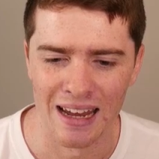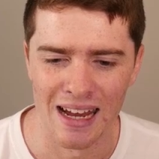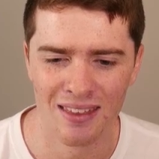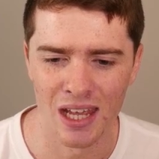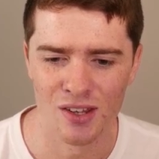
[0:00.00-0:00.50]

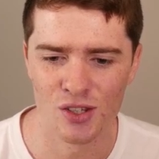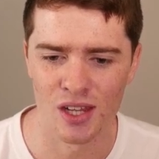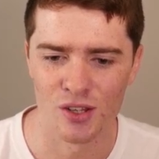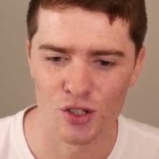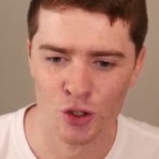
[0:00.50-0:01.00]
need
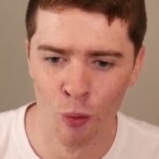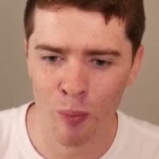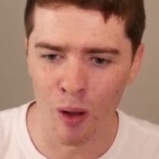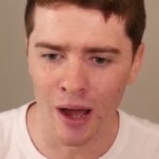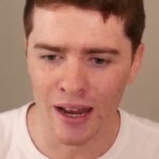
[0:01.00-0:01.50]

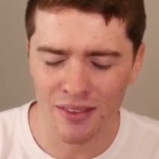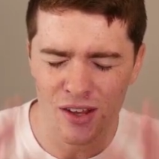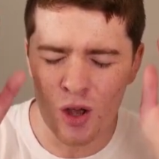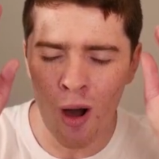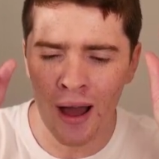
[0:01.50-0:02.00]

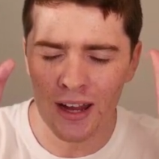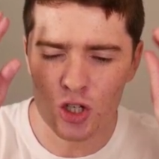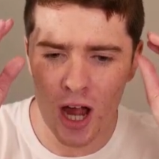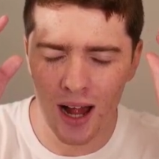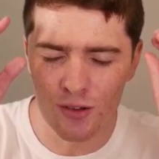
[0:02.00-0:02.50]
these high
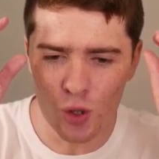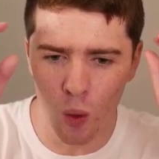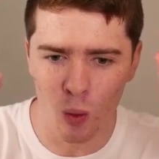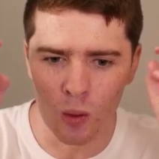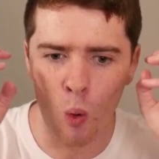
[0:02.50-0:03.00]
chance
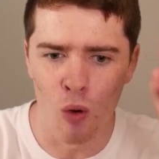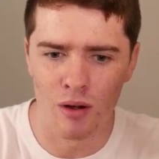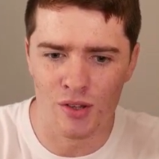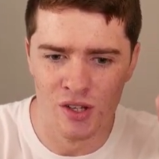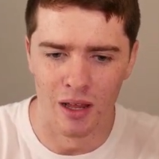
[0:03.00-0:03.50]

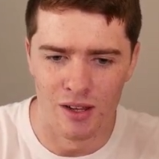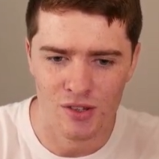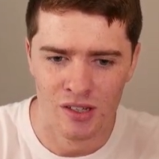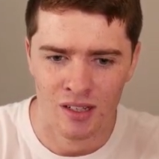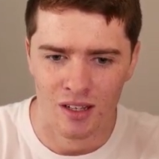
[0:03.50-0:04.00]
auras,
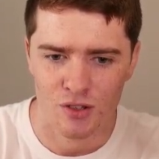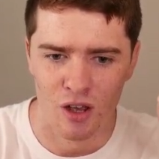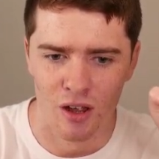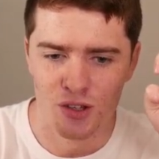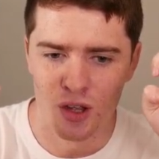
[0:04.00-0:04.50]
please. It's
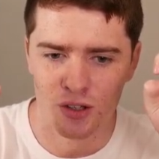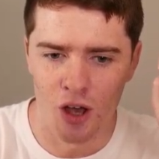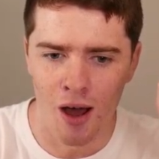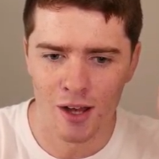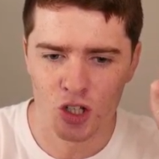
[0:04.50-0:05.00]

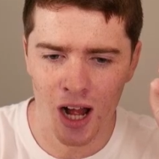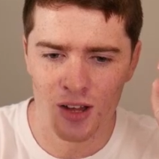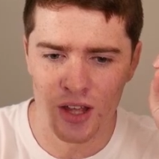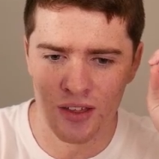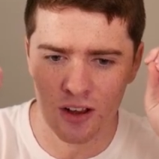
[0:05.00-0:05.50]
a high
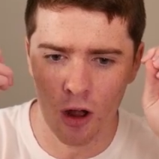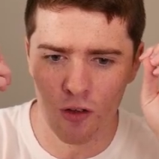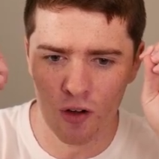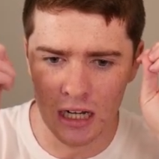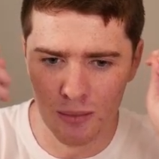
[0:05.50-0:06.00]
chance, I think,
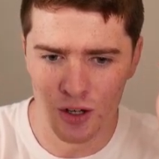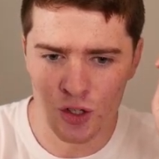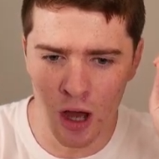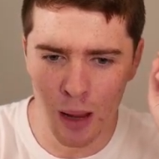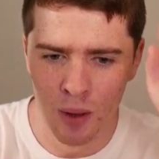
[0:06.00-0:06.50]
only for a
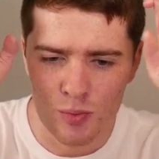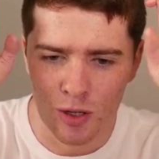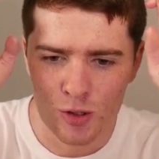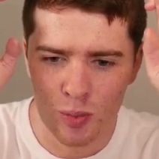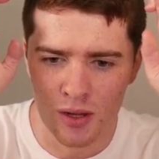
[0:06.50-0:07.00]
limited time.
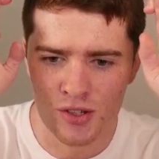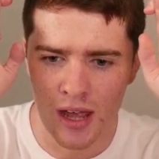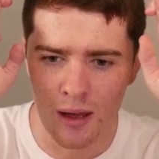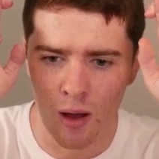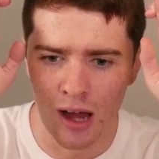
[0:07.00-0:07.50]
Please,
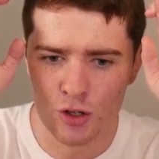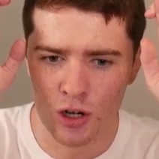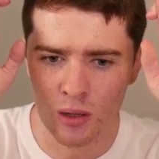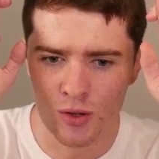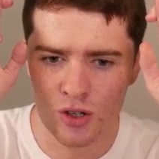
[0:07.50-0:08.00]
that
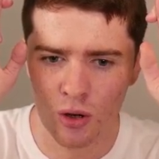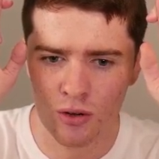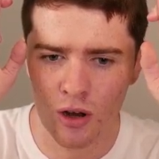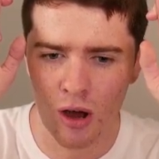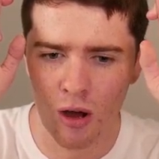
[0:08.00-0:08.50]
hydrogen looks
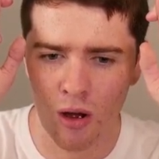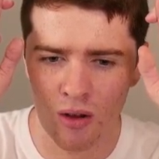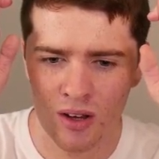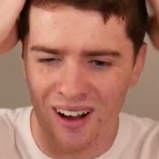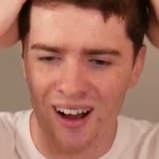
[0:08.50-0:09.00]
good.
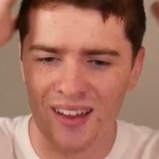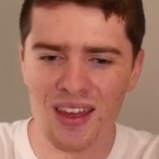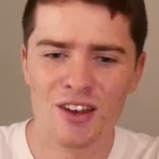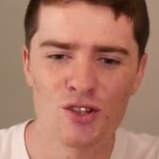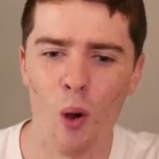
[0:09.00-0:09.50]
No. Oh, and
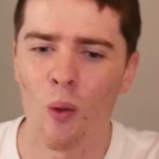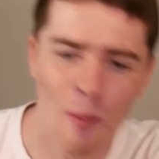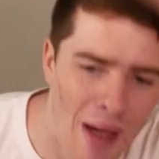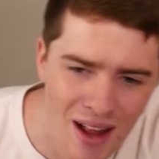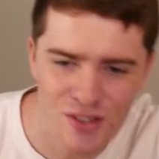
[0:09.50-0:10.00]
then just all
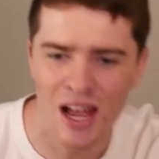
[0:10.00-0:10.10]
the bad